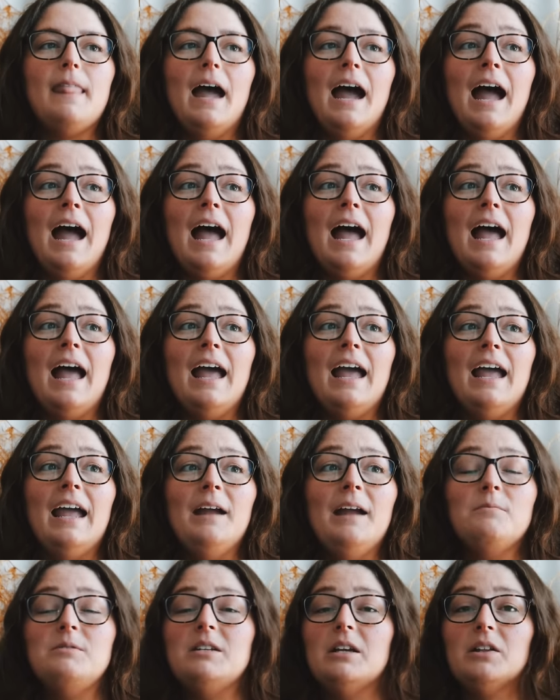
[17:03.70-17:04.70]

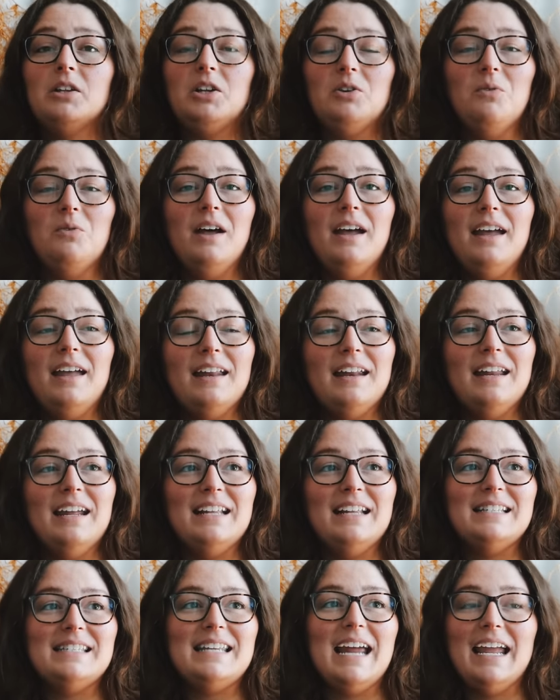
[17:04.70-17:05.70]
I am telling you what,
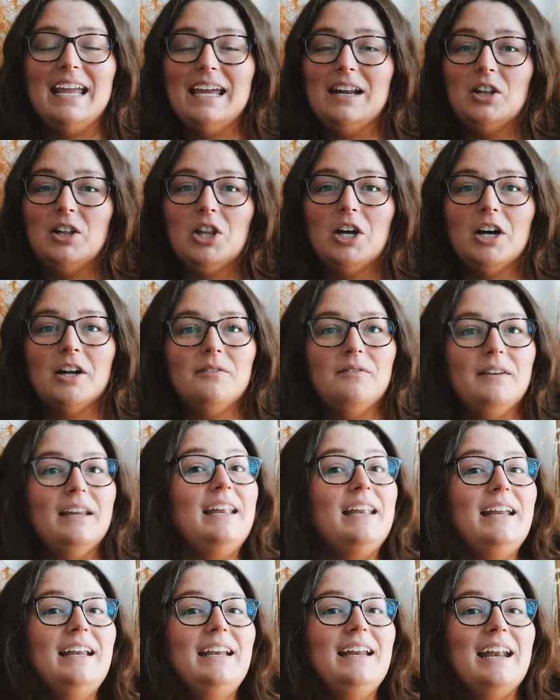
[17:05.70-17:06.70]
it's taken a lot of
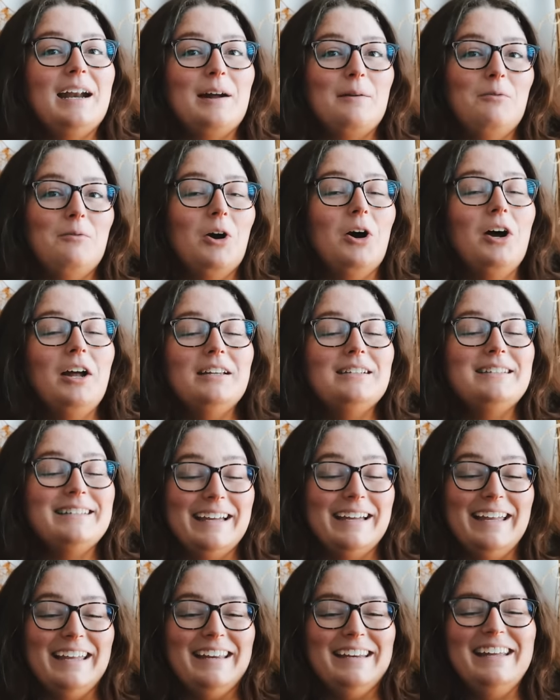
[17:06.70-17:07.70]
knitting, and I'm not
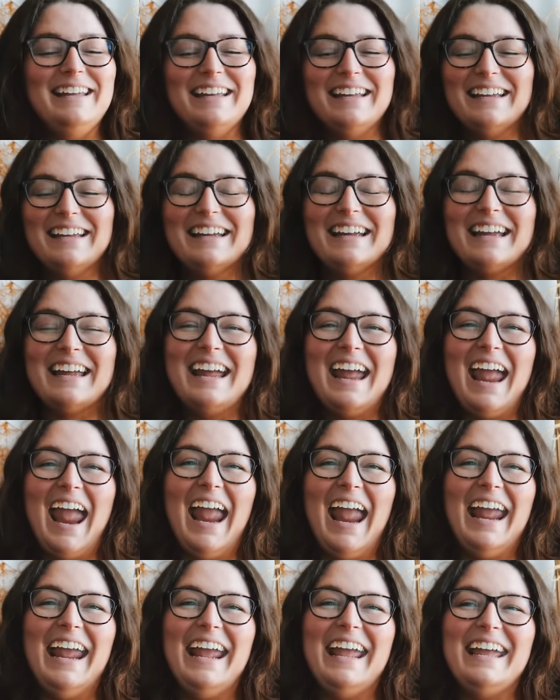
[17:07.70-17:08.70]
done.
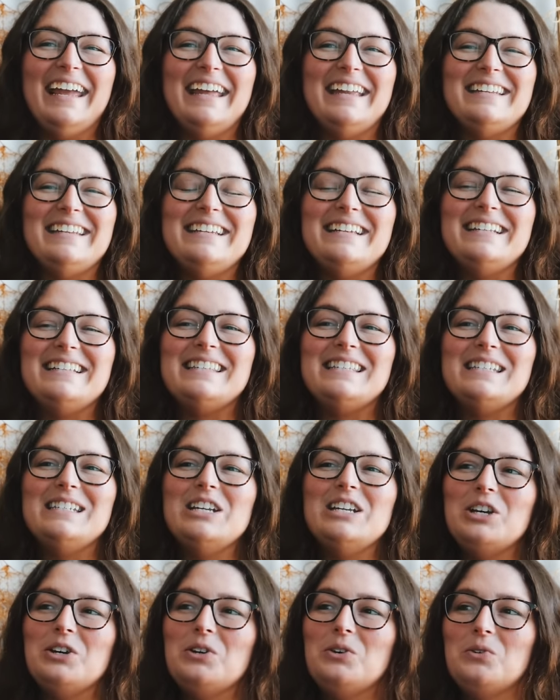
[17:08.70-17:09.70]
And it's
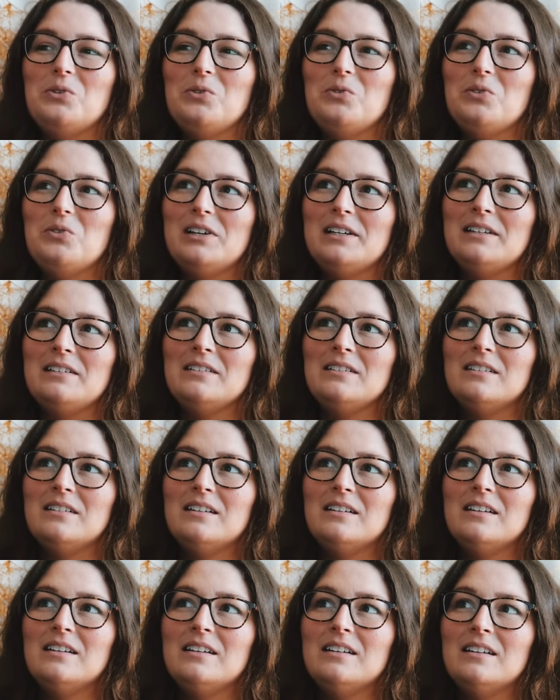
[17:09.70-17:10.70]
due
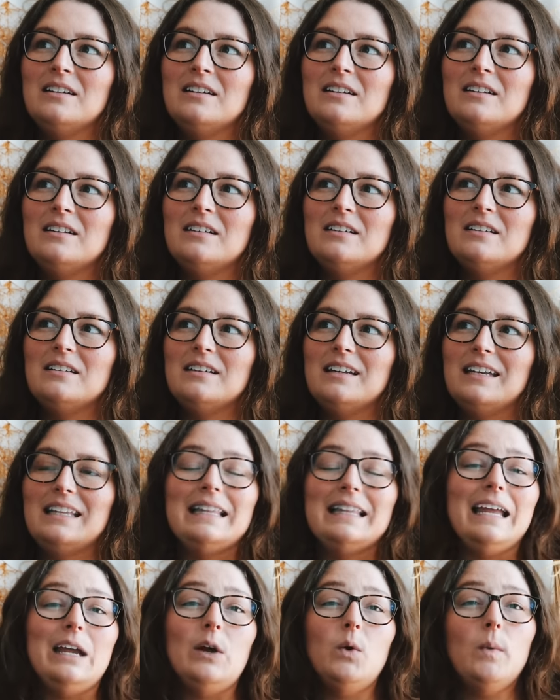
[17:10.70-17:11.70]

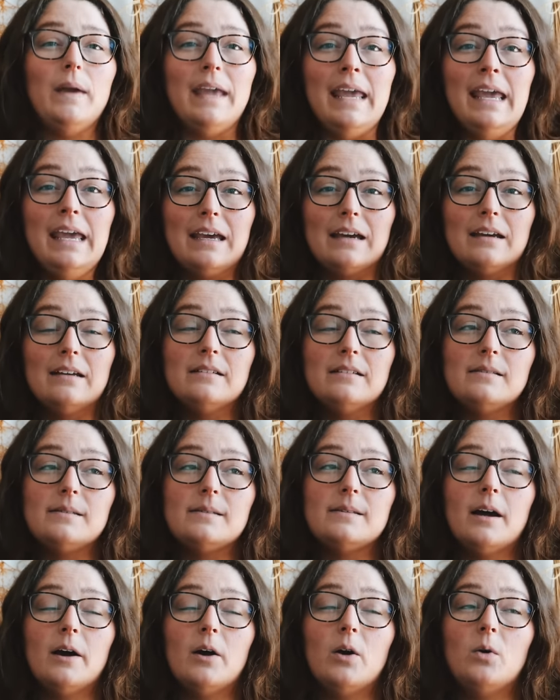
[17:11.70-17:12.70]
in like a week.
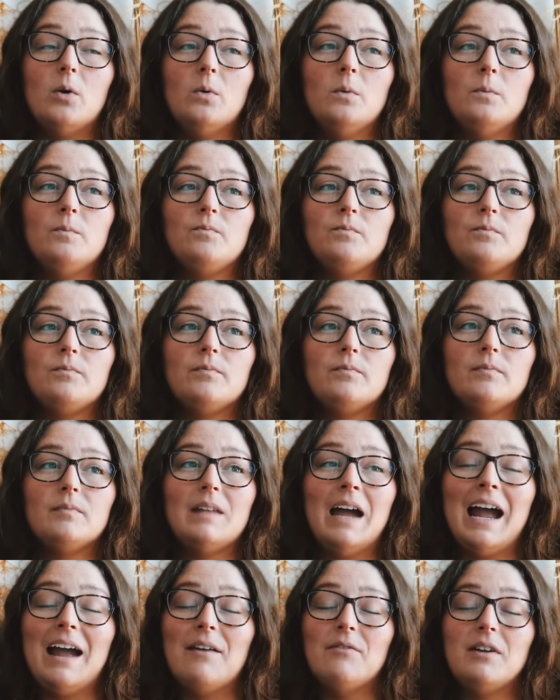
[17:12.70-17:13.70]
So
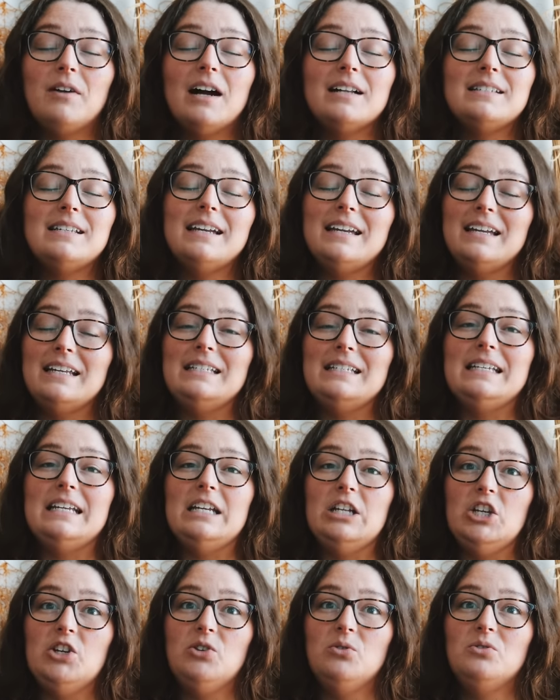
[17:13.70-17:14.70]
I've got to
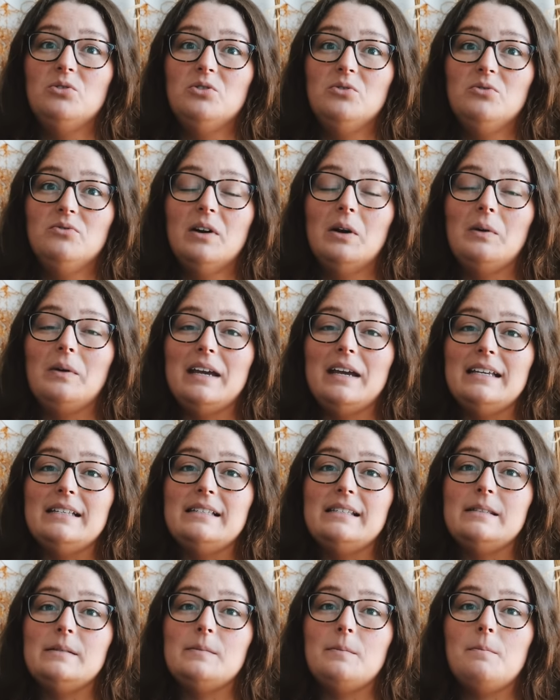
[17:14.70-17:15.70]
continue to focus
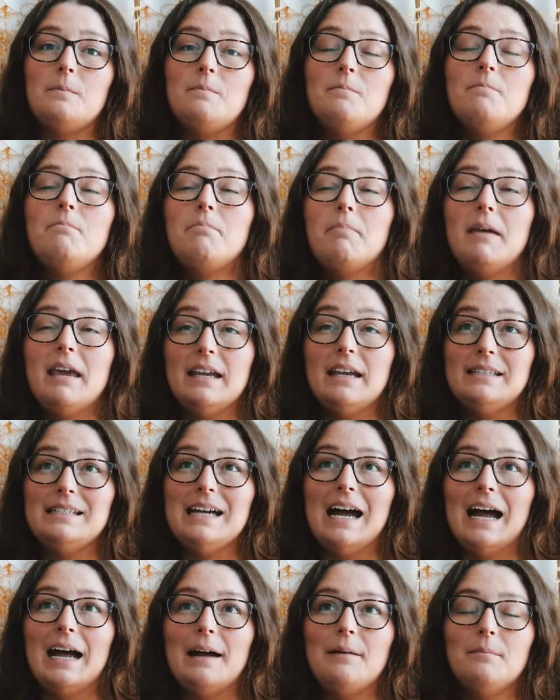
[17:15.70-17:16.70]
big
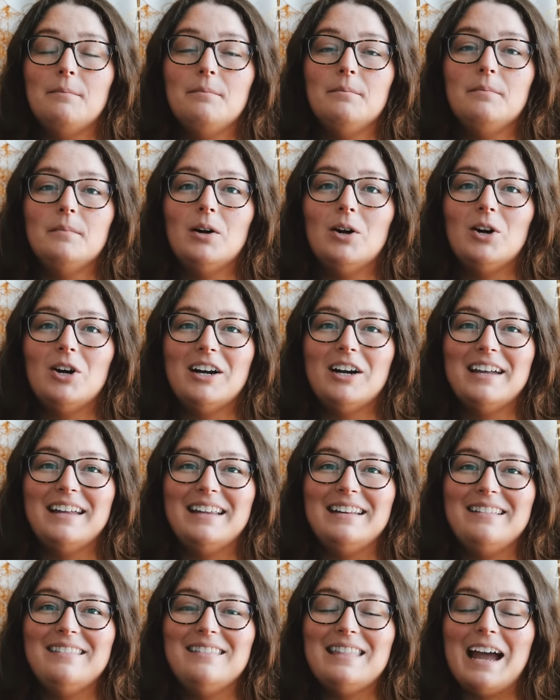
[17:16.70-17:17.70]
time
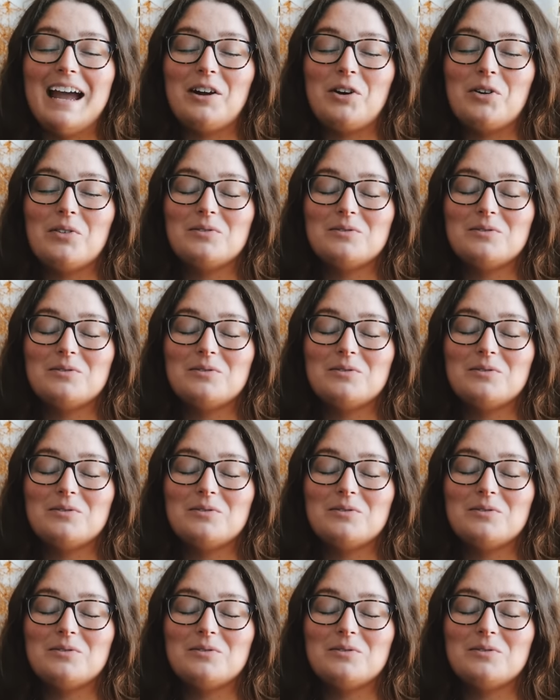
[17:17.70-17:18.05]
on that